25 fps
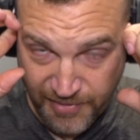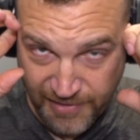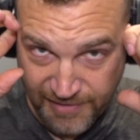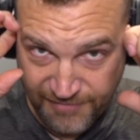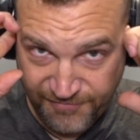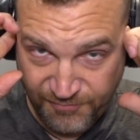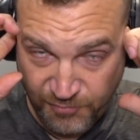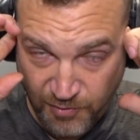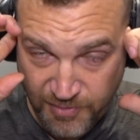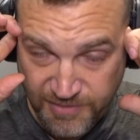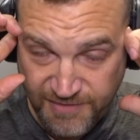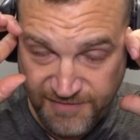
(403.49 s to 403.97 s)
And
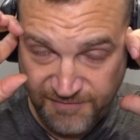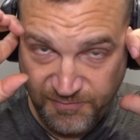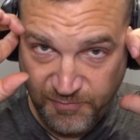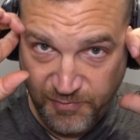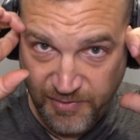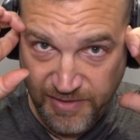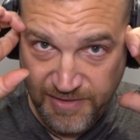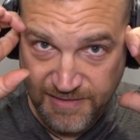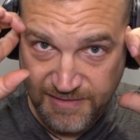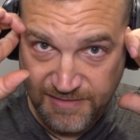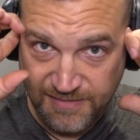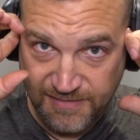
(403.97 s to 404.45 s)
if once you've
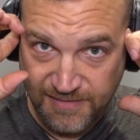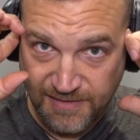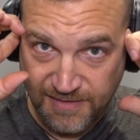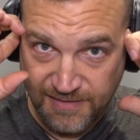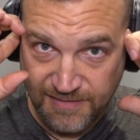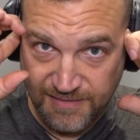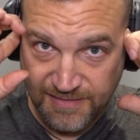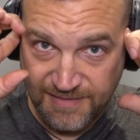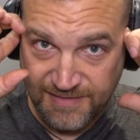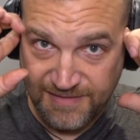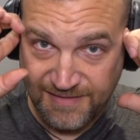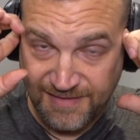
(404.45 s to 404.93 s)
breached
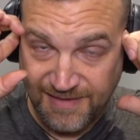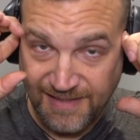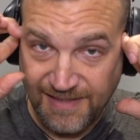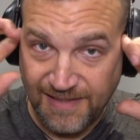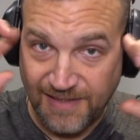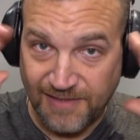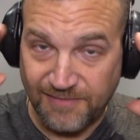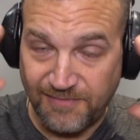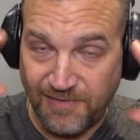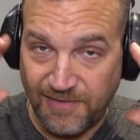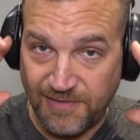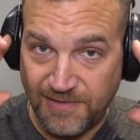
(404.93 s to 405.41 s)
the
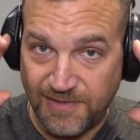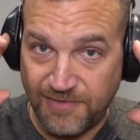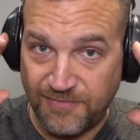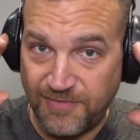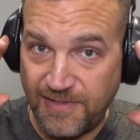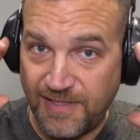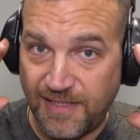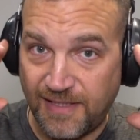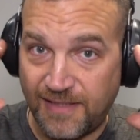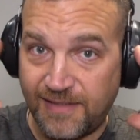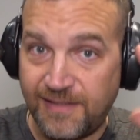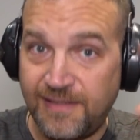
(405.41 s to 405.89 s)
seal around
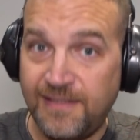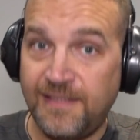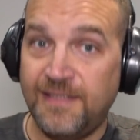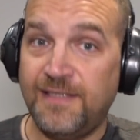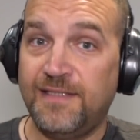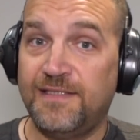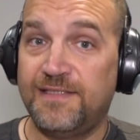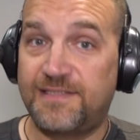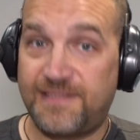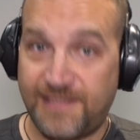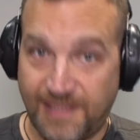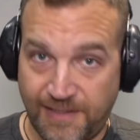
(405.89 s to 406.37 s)
your ear,
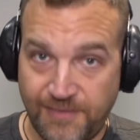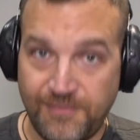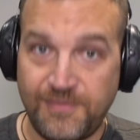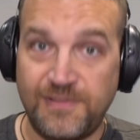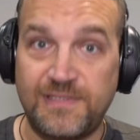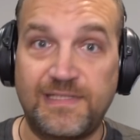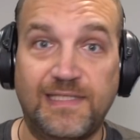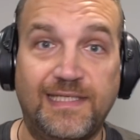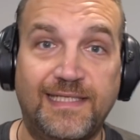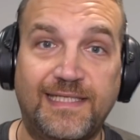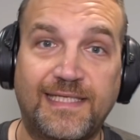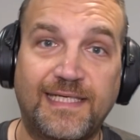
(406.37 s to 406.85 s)

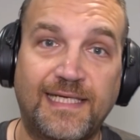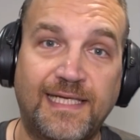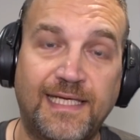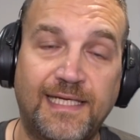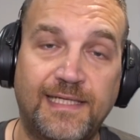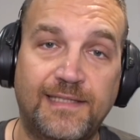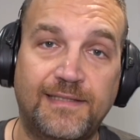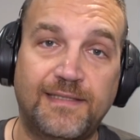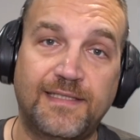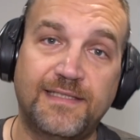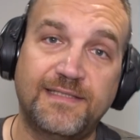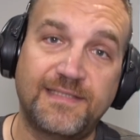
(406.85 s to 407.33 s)
sound's leaking
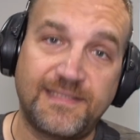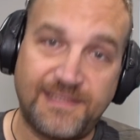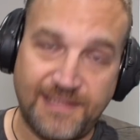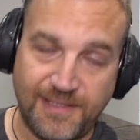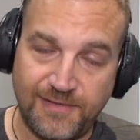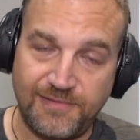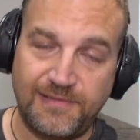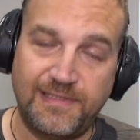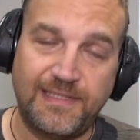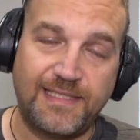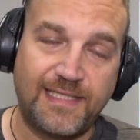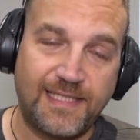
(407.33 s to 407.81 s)
in, and the
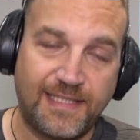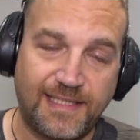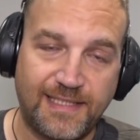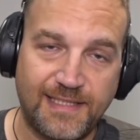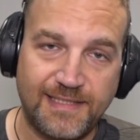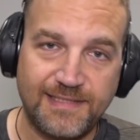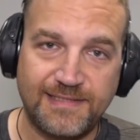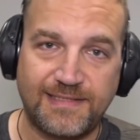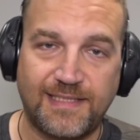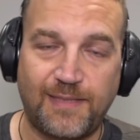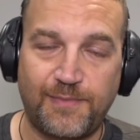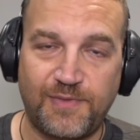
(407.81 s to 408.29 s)
sound leaking
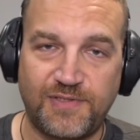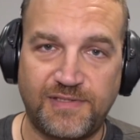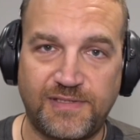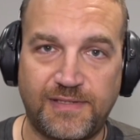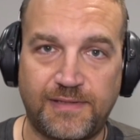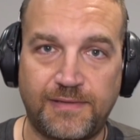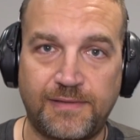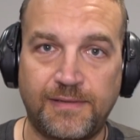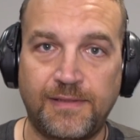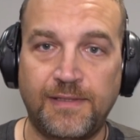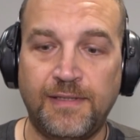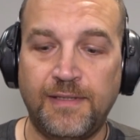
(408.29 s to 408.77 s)
in is
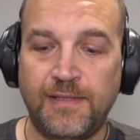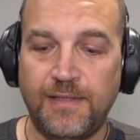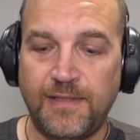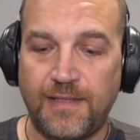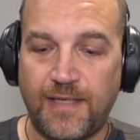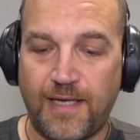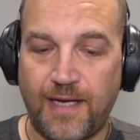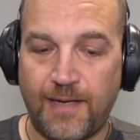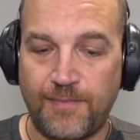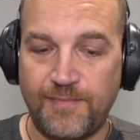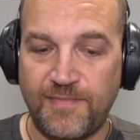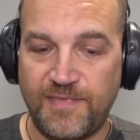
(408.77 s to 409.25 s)
damaging.
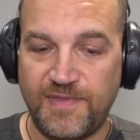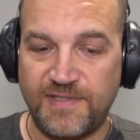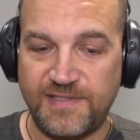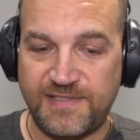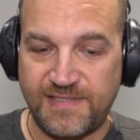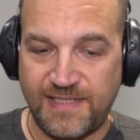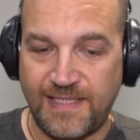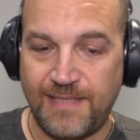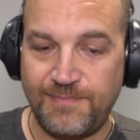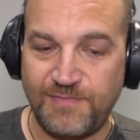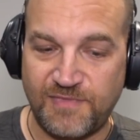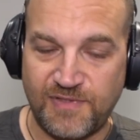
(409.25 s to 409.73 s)
The
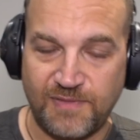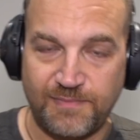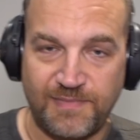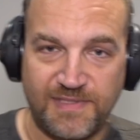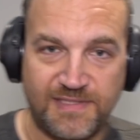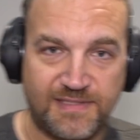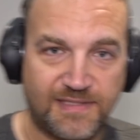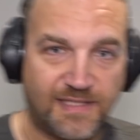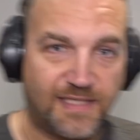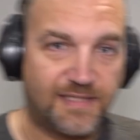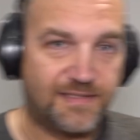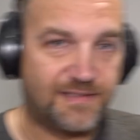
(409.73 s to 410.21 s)
same can
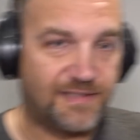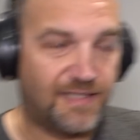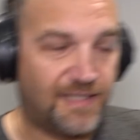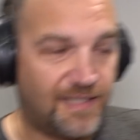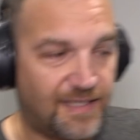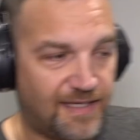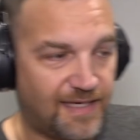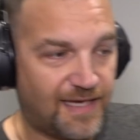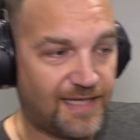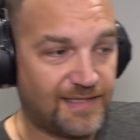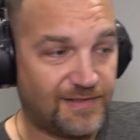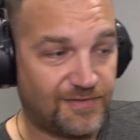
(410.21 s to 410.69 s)
be said,
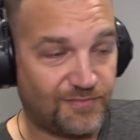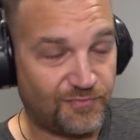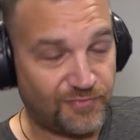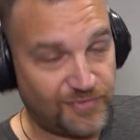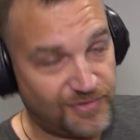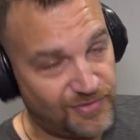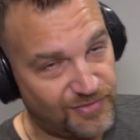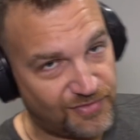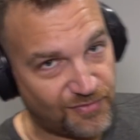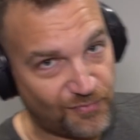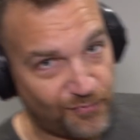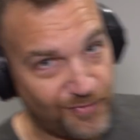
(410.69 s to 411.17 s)
and
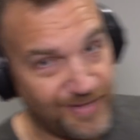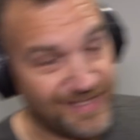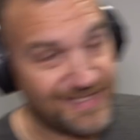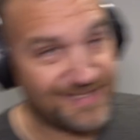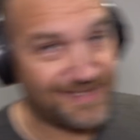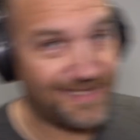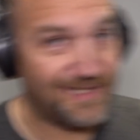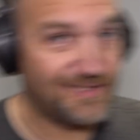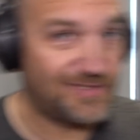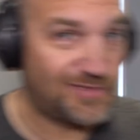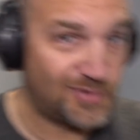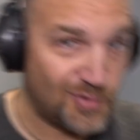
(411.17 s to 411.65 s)
the
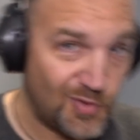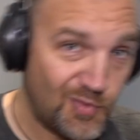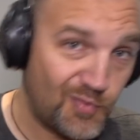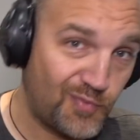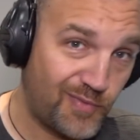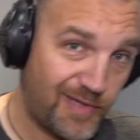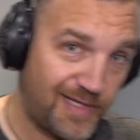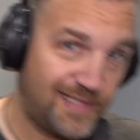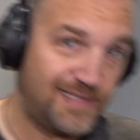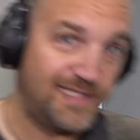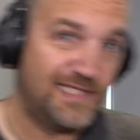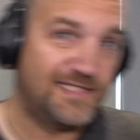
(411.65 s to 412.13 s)
reason I
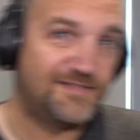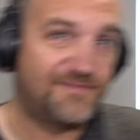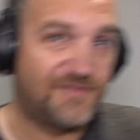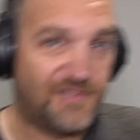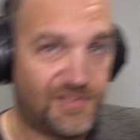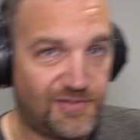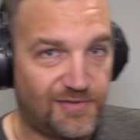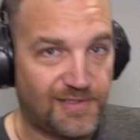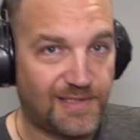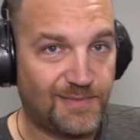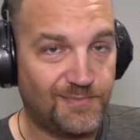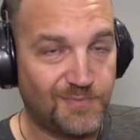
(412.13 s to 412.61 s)
don't wear these for
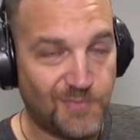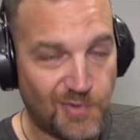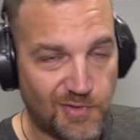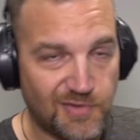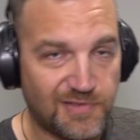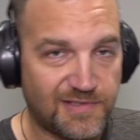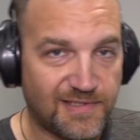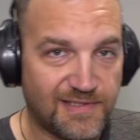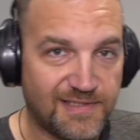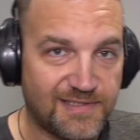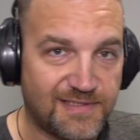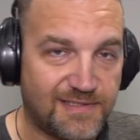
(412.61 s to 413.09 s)
shooting
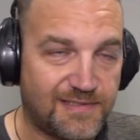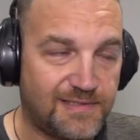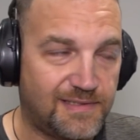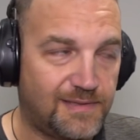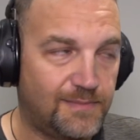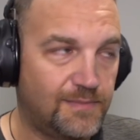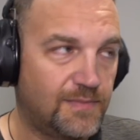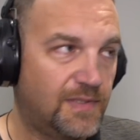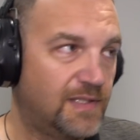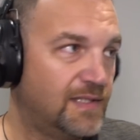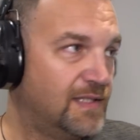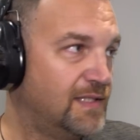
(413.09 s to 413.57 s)
most of the
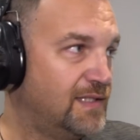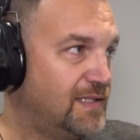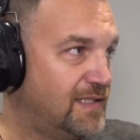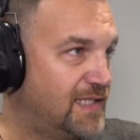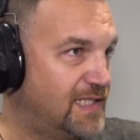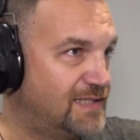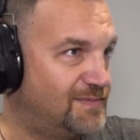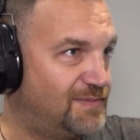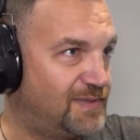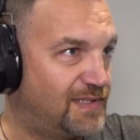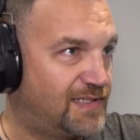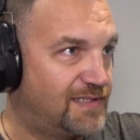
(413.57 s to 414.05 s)
time
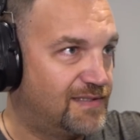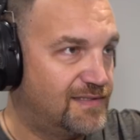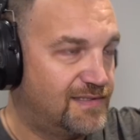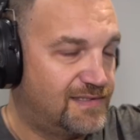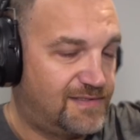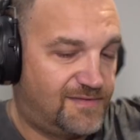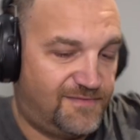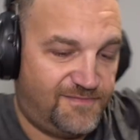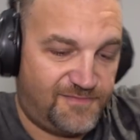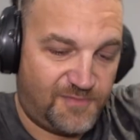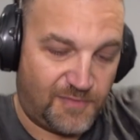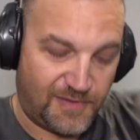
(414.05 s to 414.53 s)
is
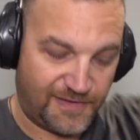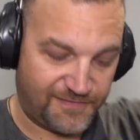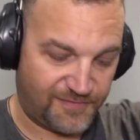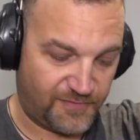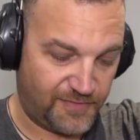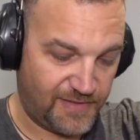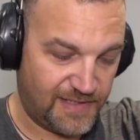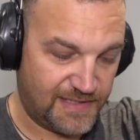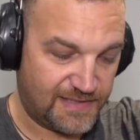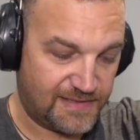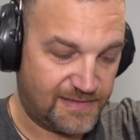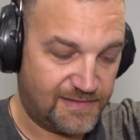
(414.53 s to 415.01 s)
because, for
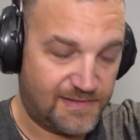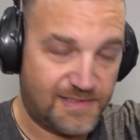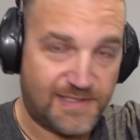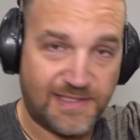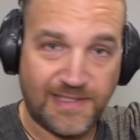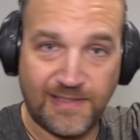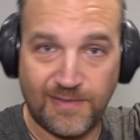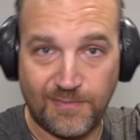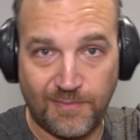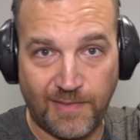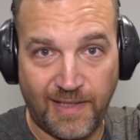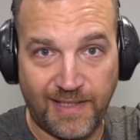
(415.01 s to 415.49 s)
whatever reason,
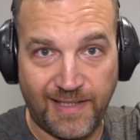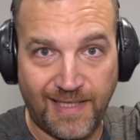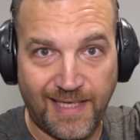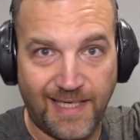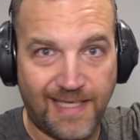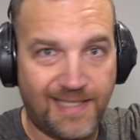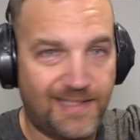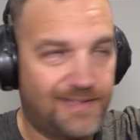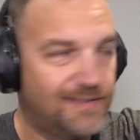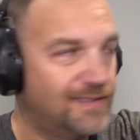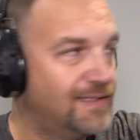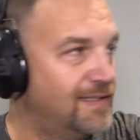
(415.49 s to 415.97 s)
shit in my
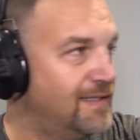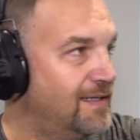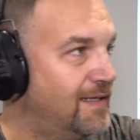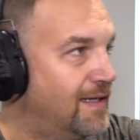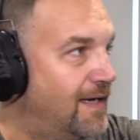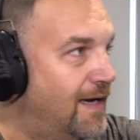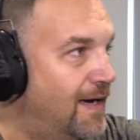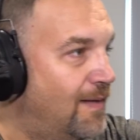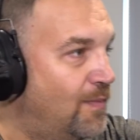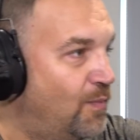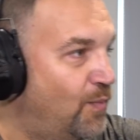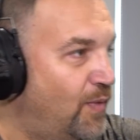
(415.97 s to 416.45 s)
head,
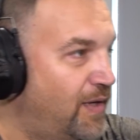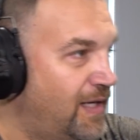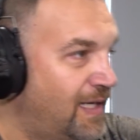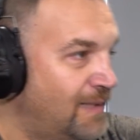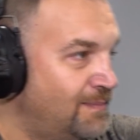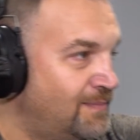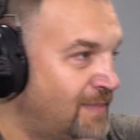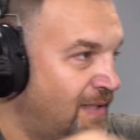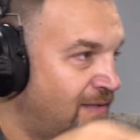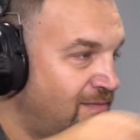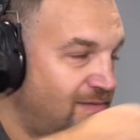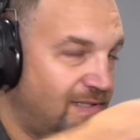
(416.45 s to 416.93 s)
when
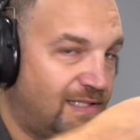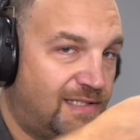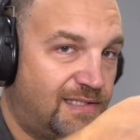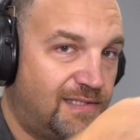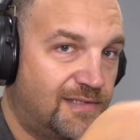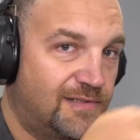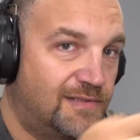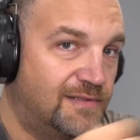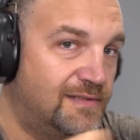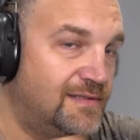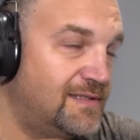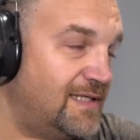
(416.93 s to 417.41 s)
I mount the
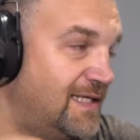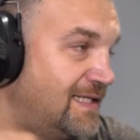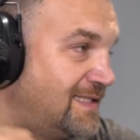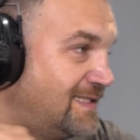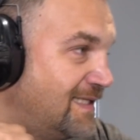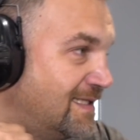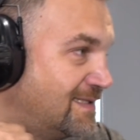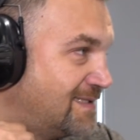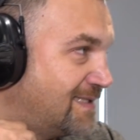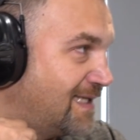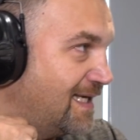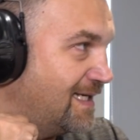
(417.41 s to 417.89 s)
gun,
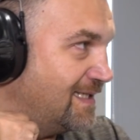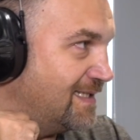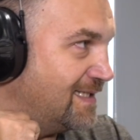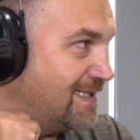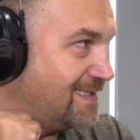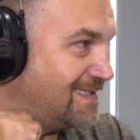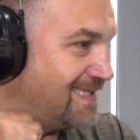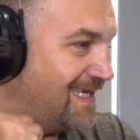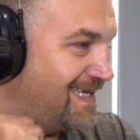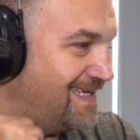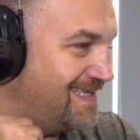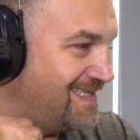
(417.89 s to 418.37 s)

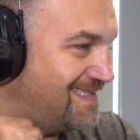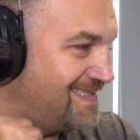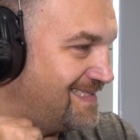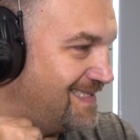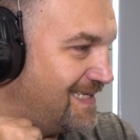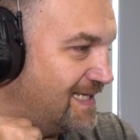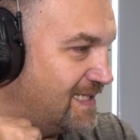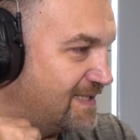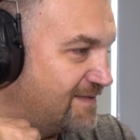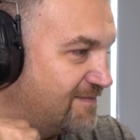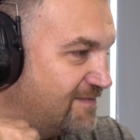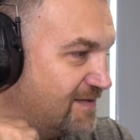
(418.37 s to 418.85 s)
the
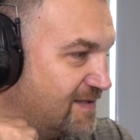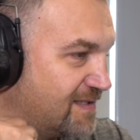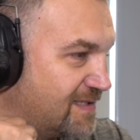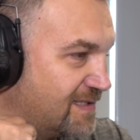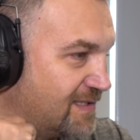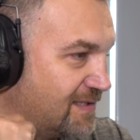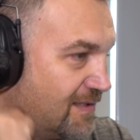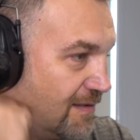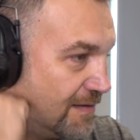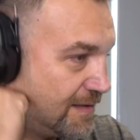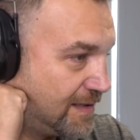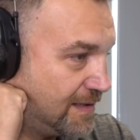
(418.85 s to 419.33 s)
tendency is for the
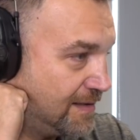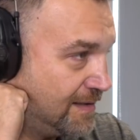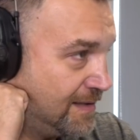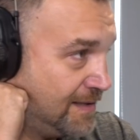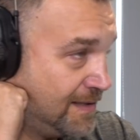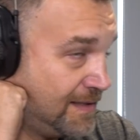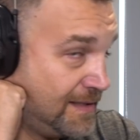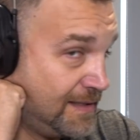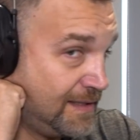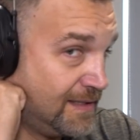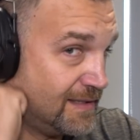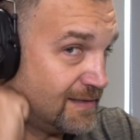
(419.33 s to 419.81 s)
stock
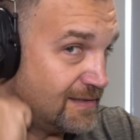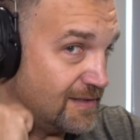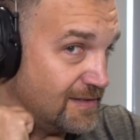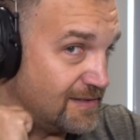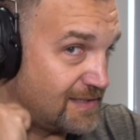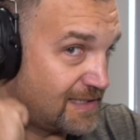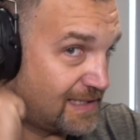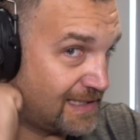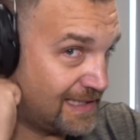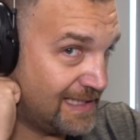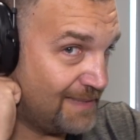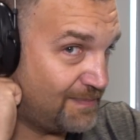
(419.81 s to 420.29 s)
to
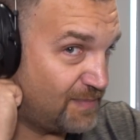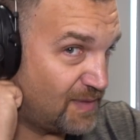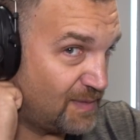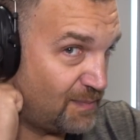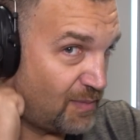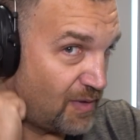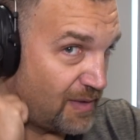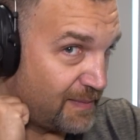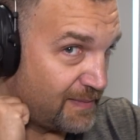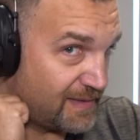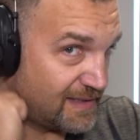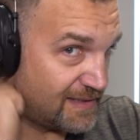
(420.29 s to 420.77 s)
just clip the
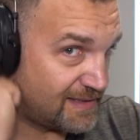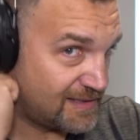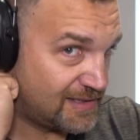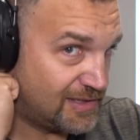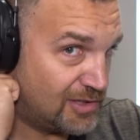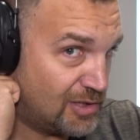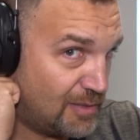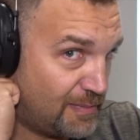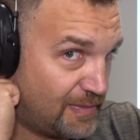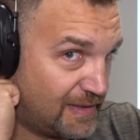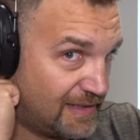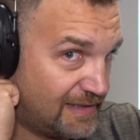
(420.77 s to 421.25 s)
bottom of this
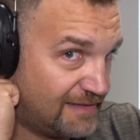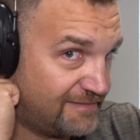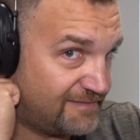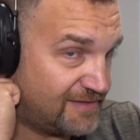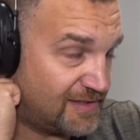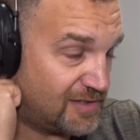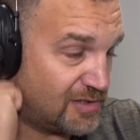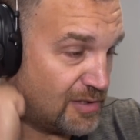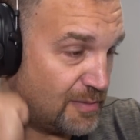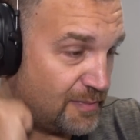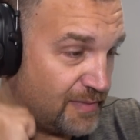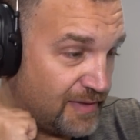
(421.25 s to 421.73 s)
cup and
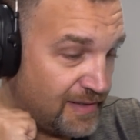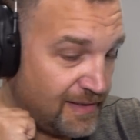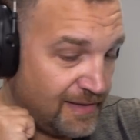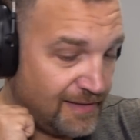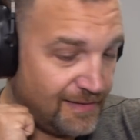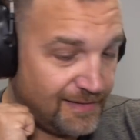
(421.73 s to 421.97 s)
lift it up.